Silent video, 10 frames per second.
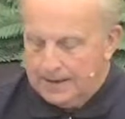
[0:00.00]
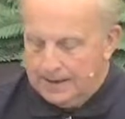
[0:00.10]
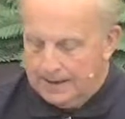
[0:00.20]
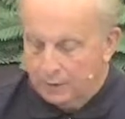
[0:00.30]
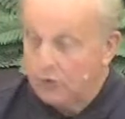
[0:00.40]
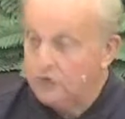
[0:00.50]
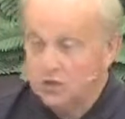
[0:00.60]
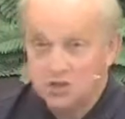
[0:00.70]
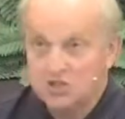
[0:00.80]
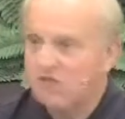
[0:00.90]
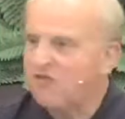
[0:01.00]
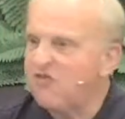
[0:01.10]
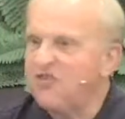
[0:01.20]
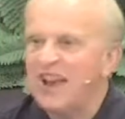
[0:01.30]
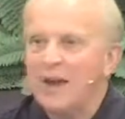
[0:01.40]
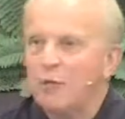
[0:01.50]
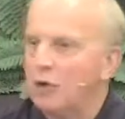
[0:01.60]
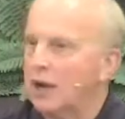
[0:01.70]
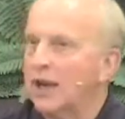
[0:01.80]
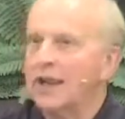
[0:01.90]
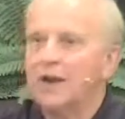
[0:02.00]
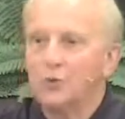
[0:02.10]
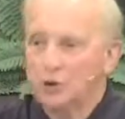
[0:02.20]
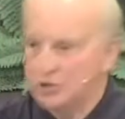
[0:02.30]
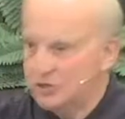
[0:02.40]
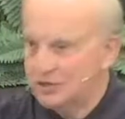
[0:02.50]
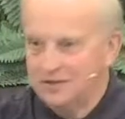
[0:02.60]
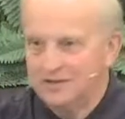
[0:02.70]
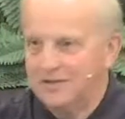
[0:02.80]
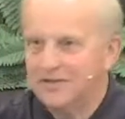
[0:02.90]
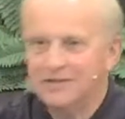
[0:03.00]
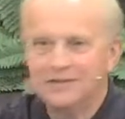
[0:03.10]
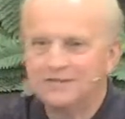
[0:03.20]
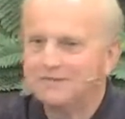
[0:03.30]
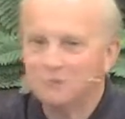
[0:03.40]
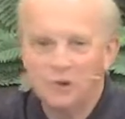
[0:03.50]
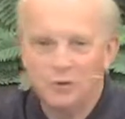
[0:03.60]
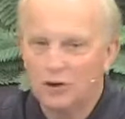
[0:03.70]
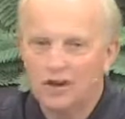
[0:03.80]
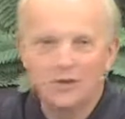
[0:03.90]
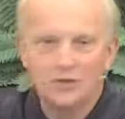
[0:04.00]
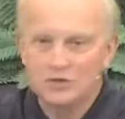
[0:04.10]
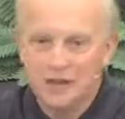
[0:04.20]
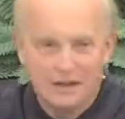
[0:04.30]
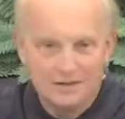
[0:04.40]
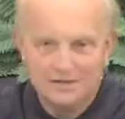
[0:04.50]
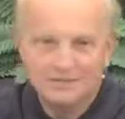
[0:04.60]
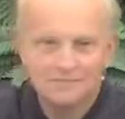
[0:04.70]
And we've just flat relinquished. We've relinquished that.